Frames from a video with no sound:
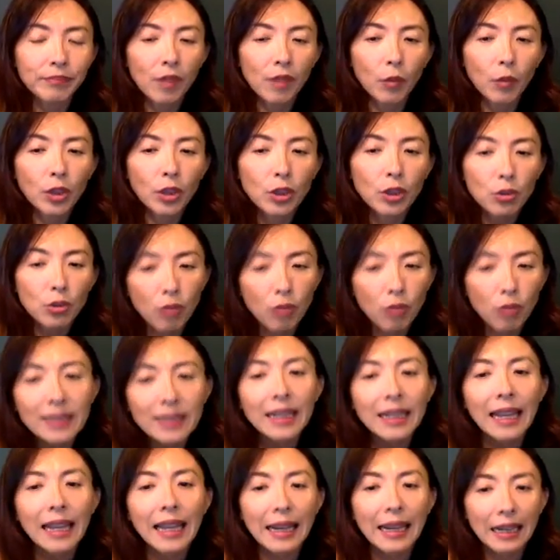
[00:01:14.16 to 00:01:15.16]
we
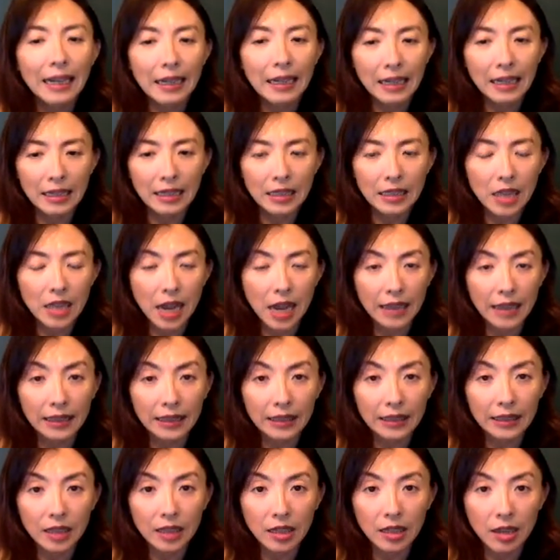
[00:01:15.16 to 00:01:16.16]
translated in
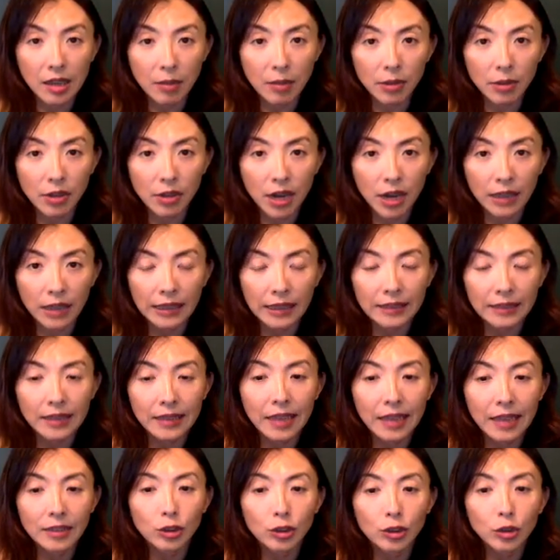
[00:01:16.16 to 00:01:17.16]
Chinese, contemporary Chinese
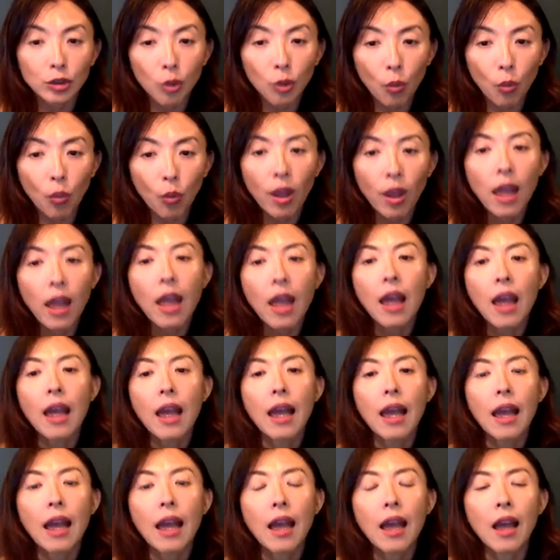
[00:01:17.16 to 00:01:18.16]
as dong.
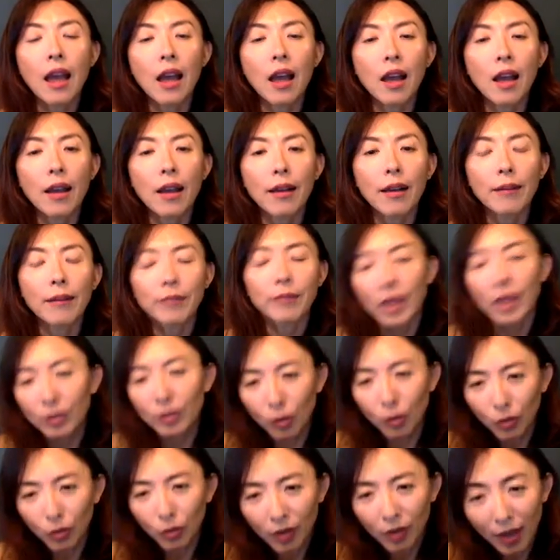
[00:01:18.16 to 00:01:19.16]

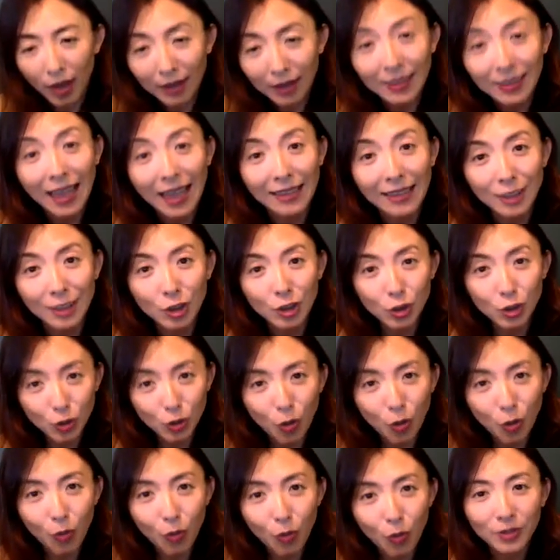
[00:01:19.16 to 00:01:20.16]
No, as a
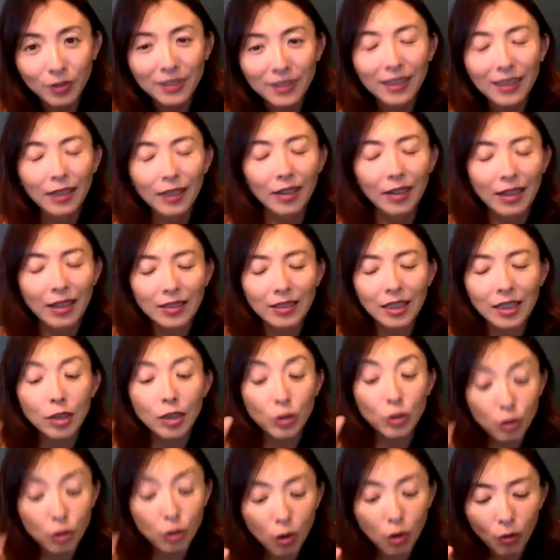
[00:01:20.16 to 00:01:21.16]
zhong. You can
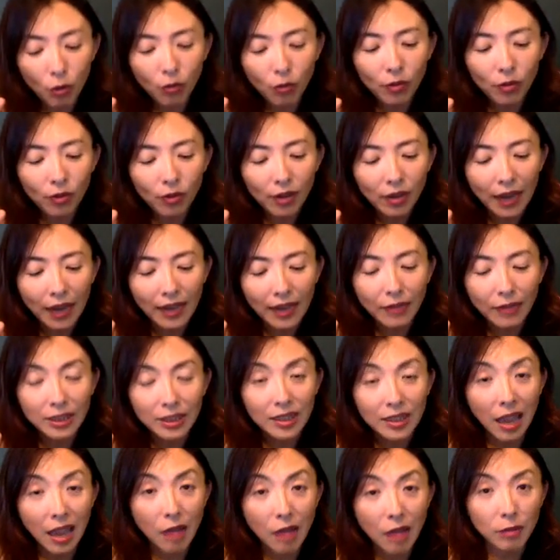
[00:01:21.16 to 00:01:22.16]
see zhong, kind of a
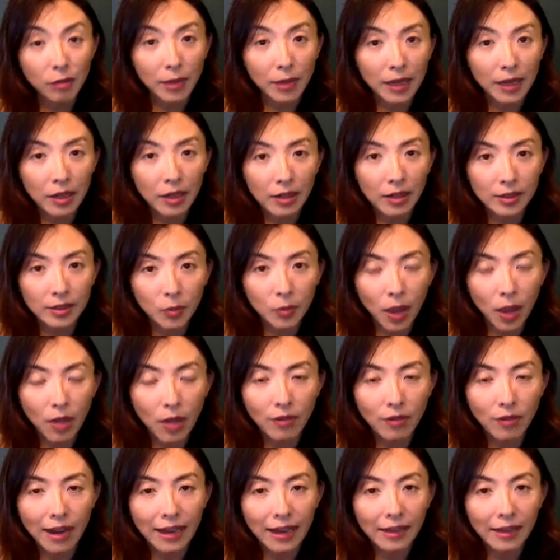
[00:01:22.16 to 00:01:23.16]
sound maker as well,
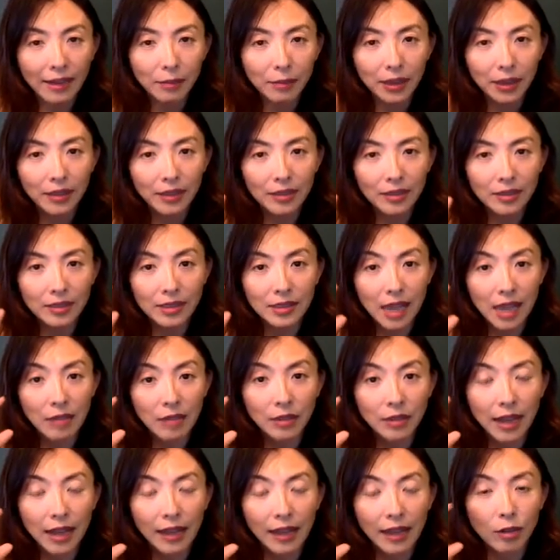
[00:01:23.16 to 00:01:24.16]
right? Because it
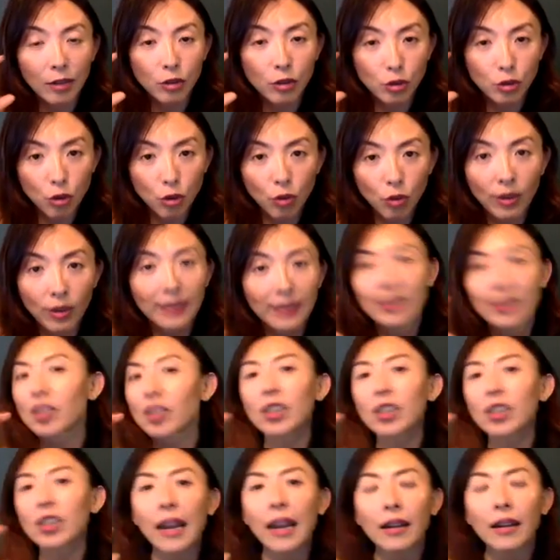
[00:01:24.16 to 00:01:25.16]
sounds like a zhong. It's
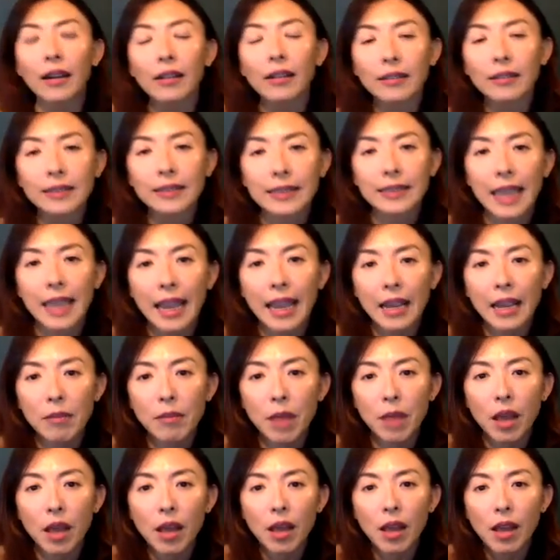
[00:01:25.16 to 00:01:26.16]
shared the same,
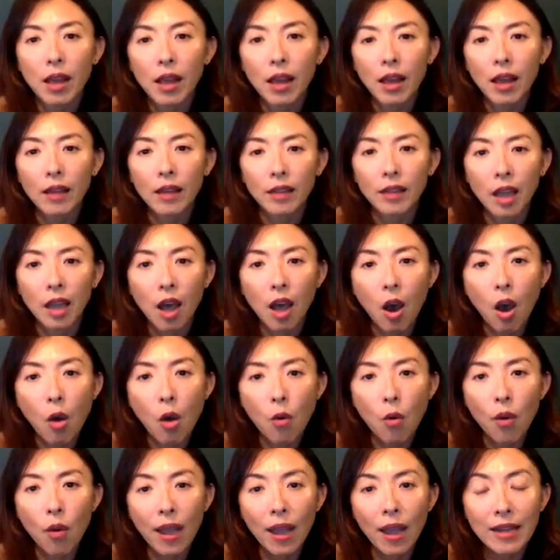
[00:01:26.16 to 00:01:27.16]
the
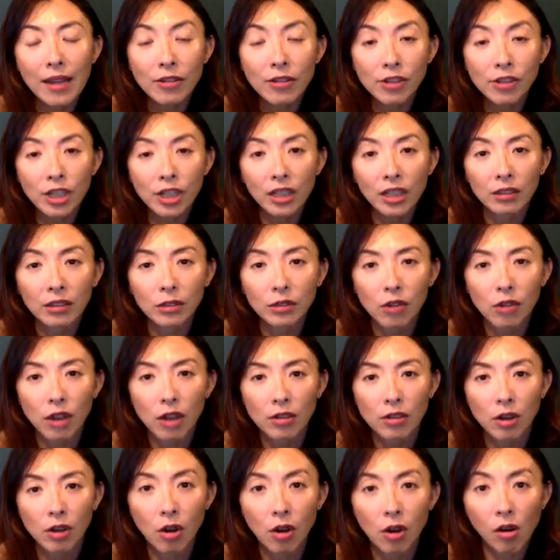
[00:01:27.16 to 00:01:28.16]
ONG
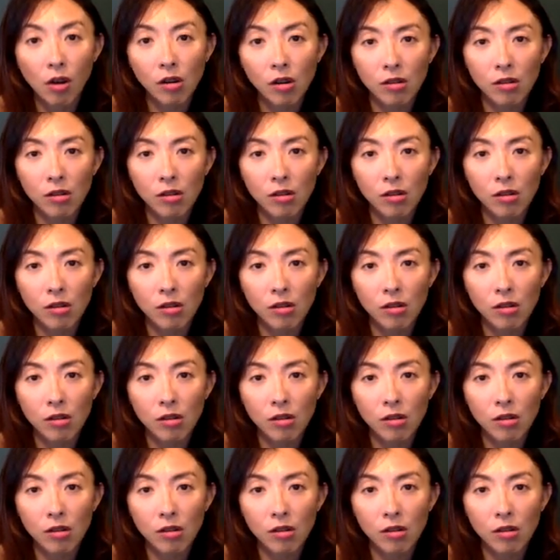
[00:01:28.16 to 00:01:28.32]
structure,